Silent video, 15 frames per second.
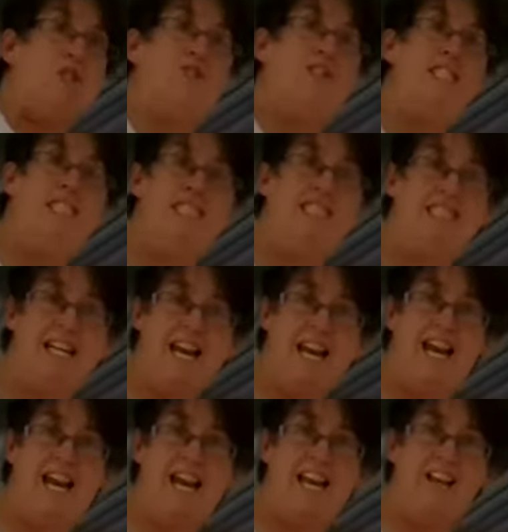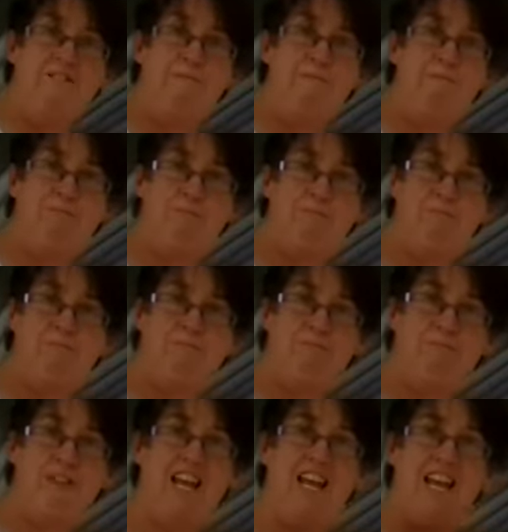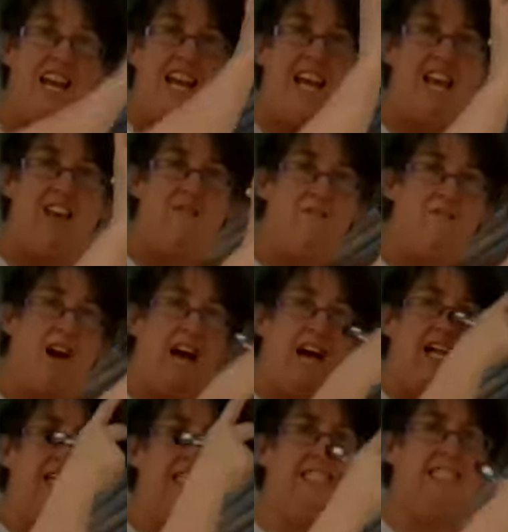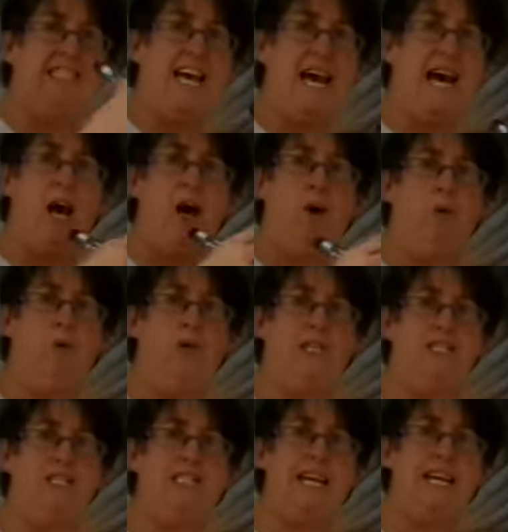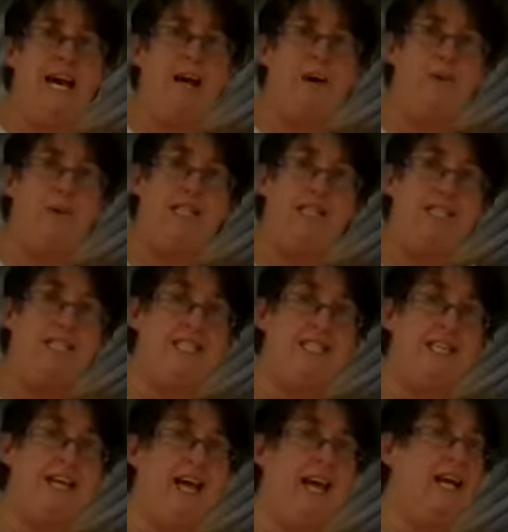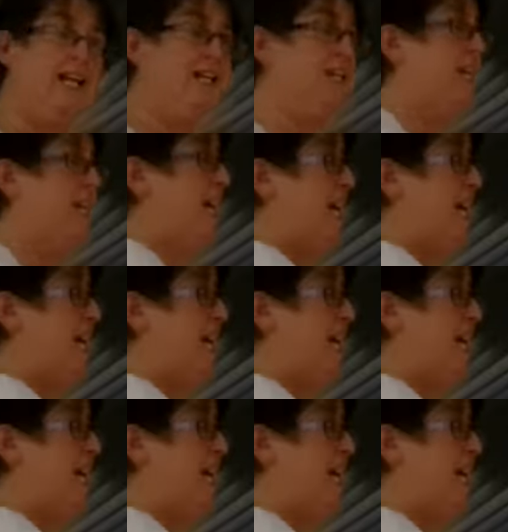of the sleigh. He fell down and down until